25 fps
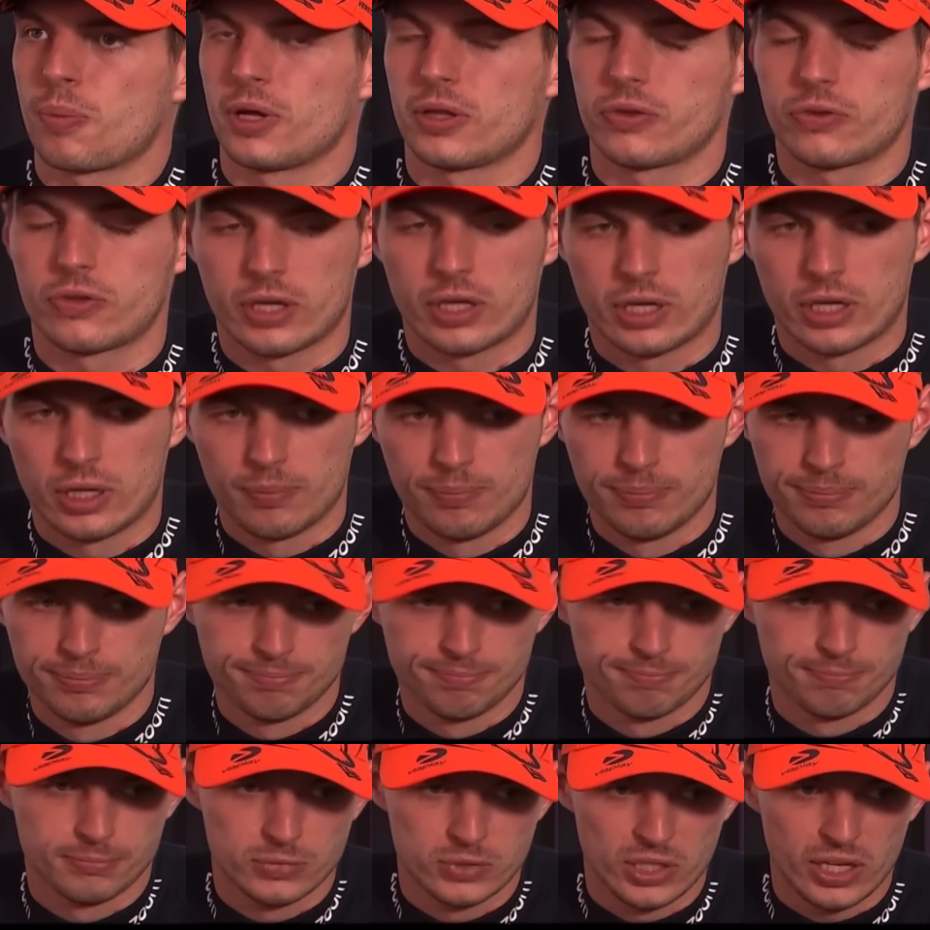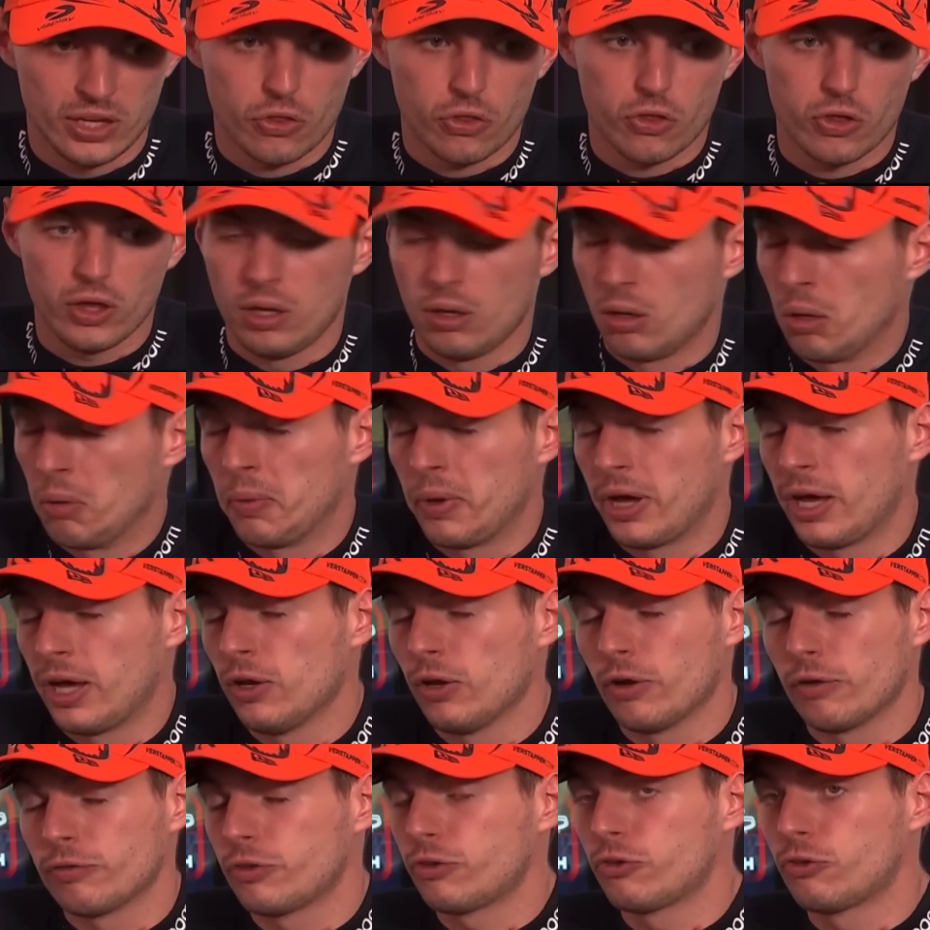But let's see.
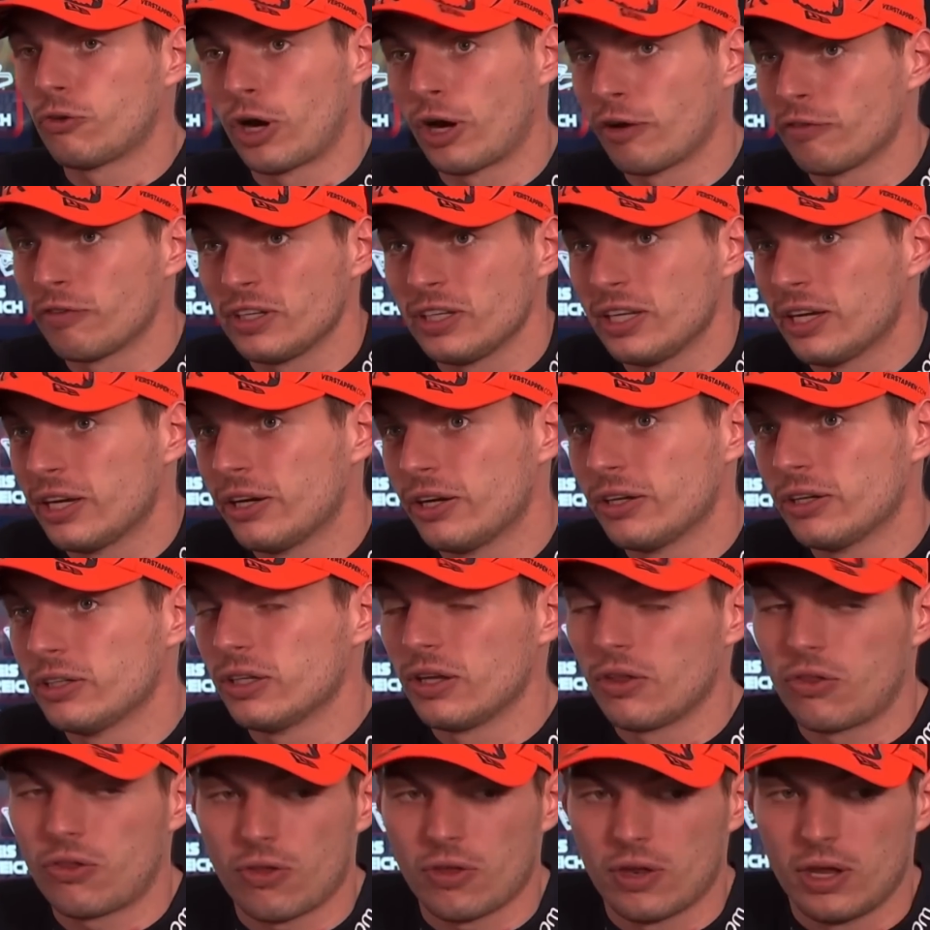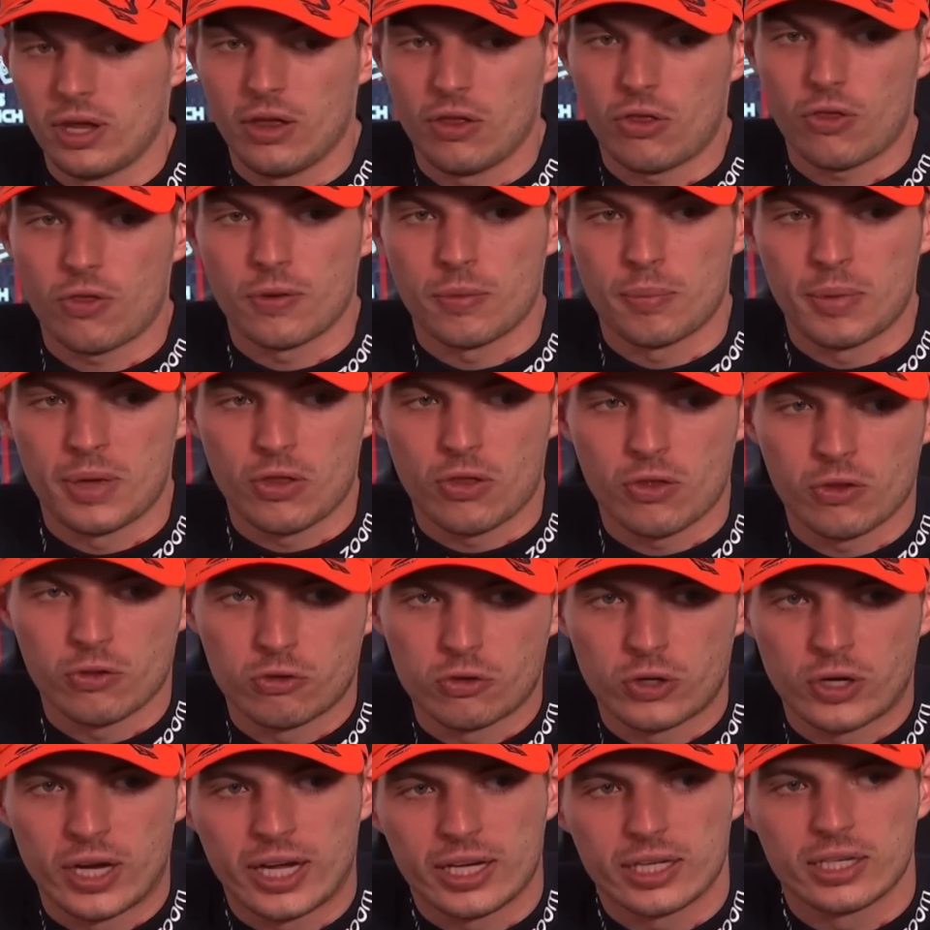I love driving there. It's an
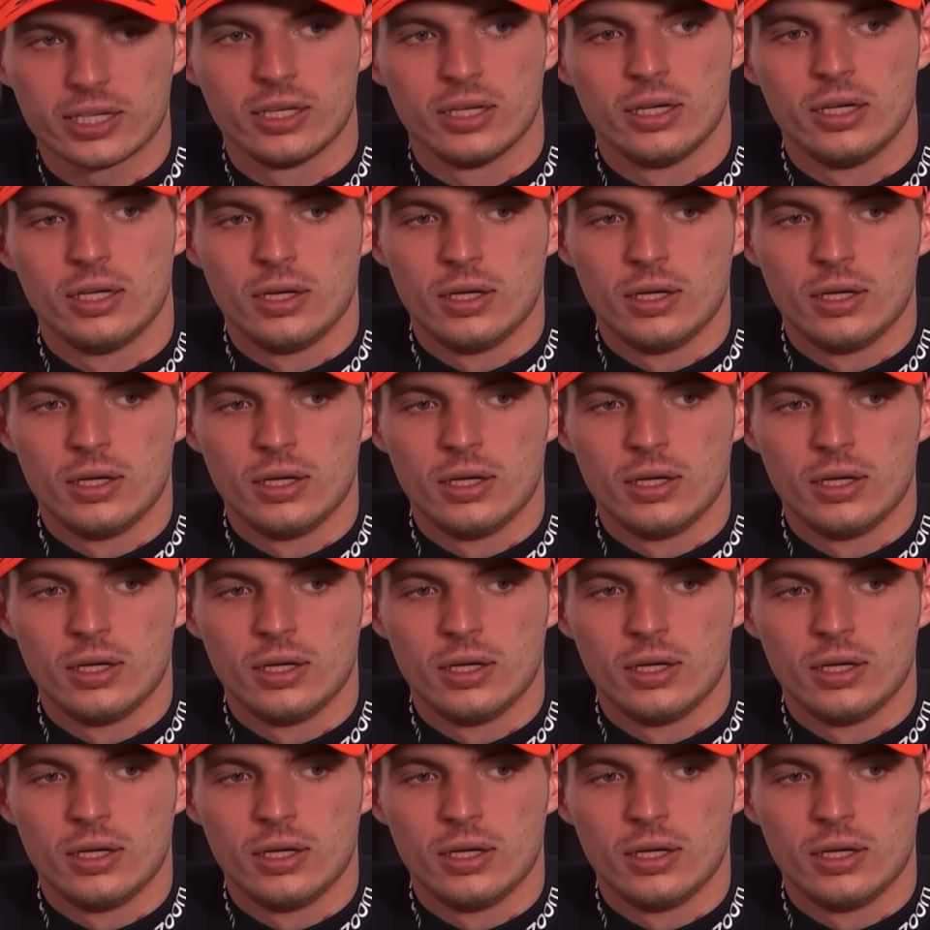amazing track.